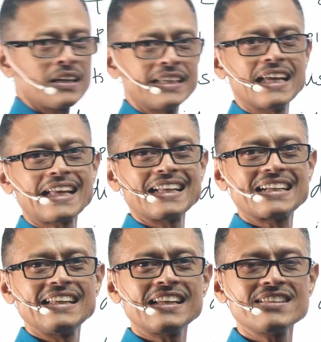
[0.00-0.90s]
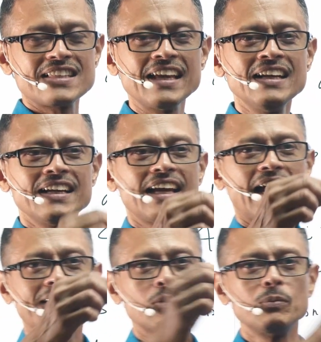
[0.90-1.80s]
Here I can clearly say, hey, I
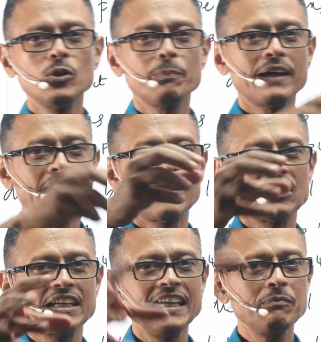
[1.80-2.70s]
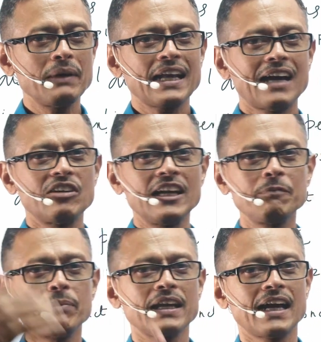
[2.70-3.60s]
have a blue pen, I have a green pen, I have a red
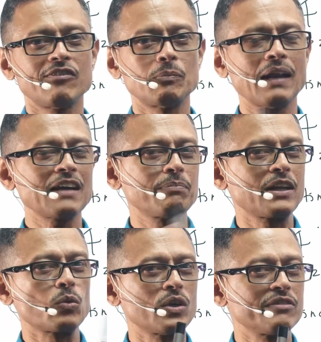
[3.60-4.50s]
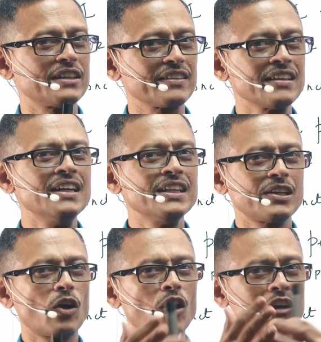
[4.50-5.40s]
pen, I have a black pen, or whatever it is.
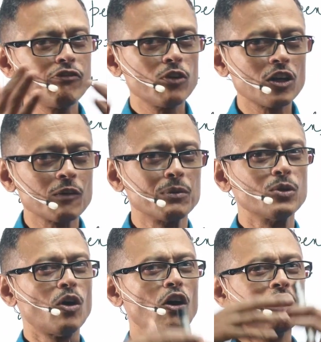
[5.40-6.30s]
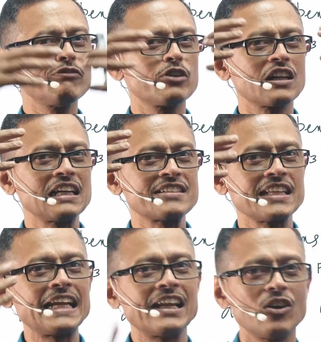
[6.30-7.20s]
Here all 4 are blue, all 4 are, let's
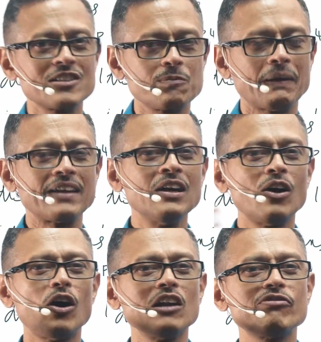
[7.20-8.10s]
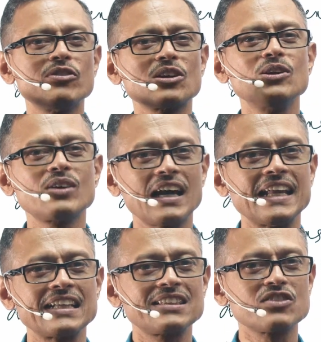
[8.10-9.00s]
say, Reynolds pen, all 4 look
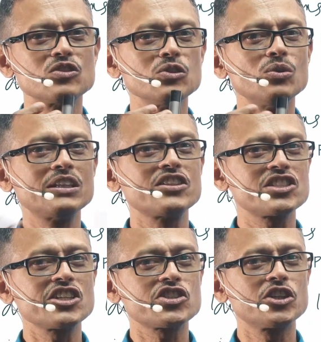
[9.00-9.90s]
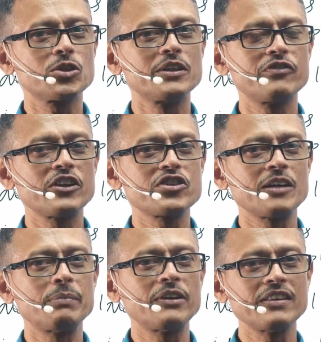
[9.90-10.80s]
alike. There's no distinction to
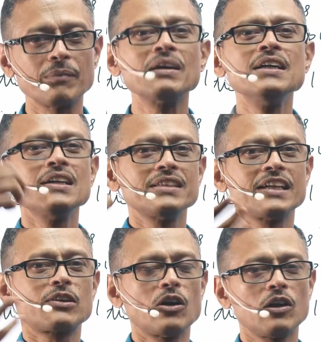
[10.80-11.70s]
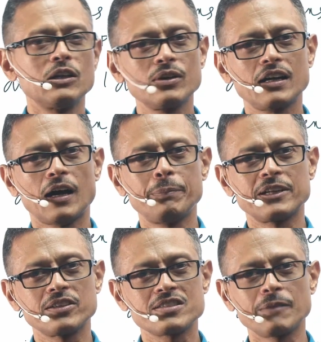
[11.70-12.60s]
differentiate between them. Then it will all look,
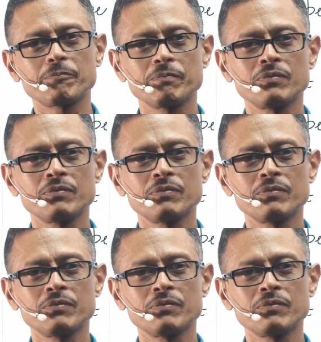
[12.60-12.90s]
appear the same.